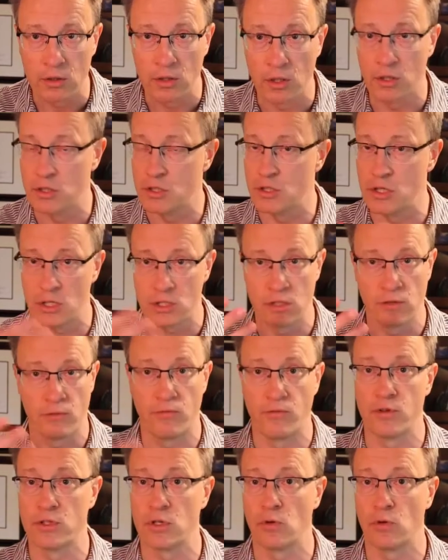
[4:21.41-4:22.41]
It's just a
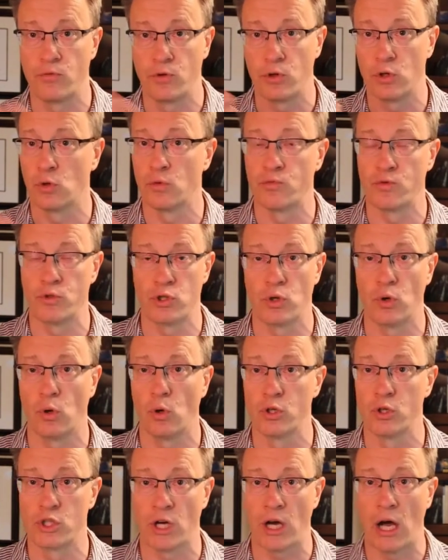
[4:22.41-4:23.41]

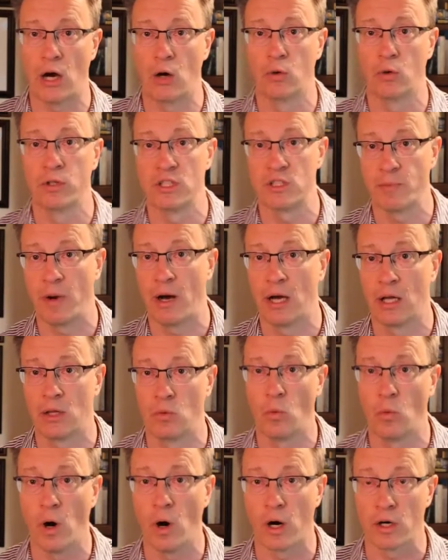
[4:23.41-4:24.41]
physiology how the
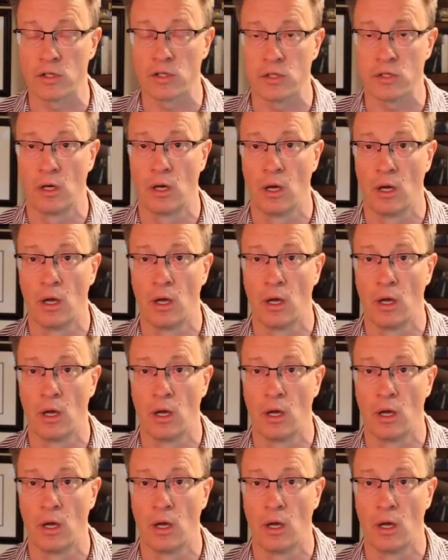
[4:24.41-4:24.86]
spine works.